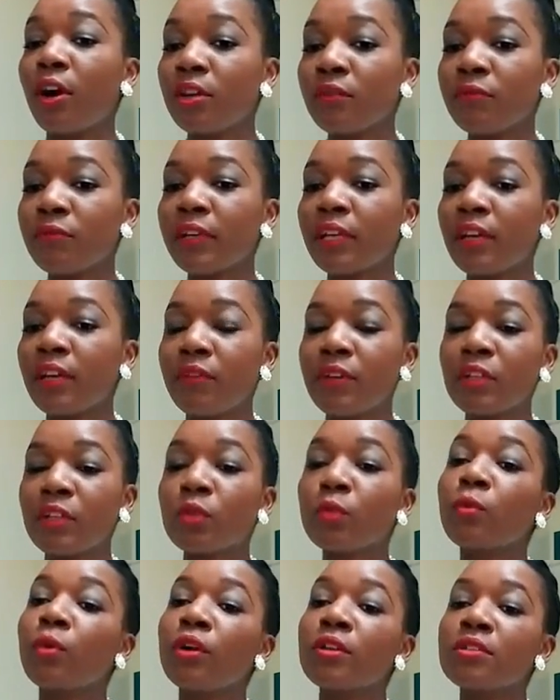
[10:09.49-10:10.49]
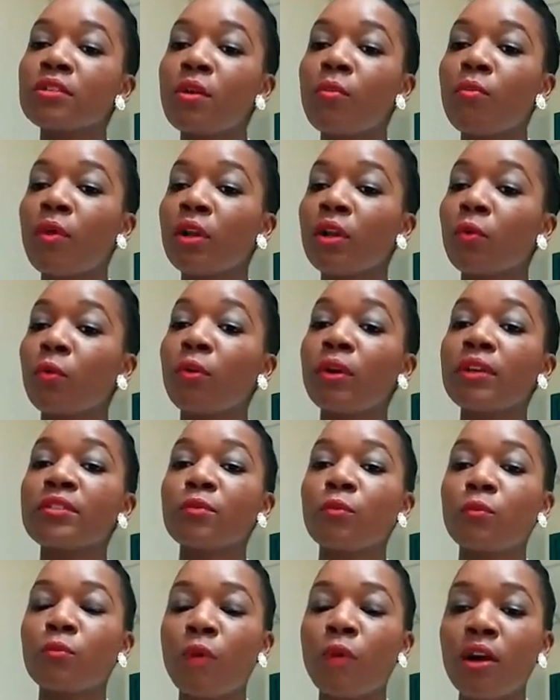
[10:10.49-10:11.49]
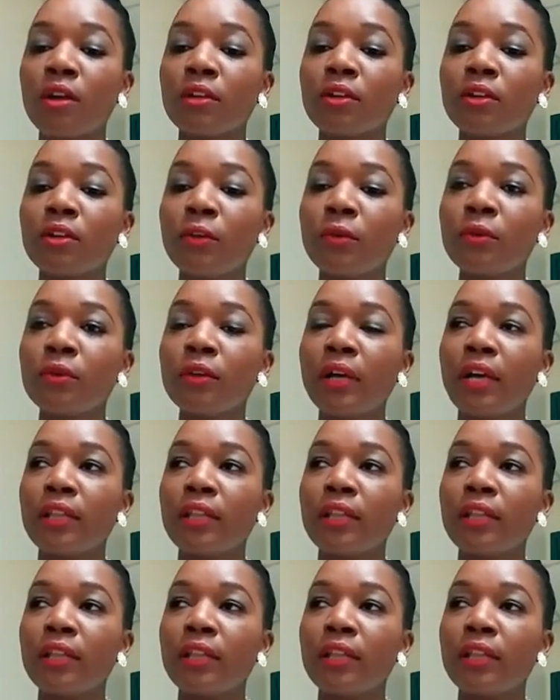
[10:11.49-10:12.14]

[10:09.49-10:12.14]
unforgiving towards someone who has wronged you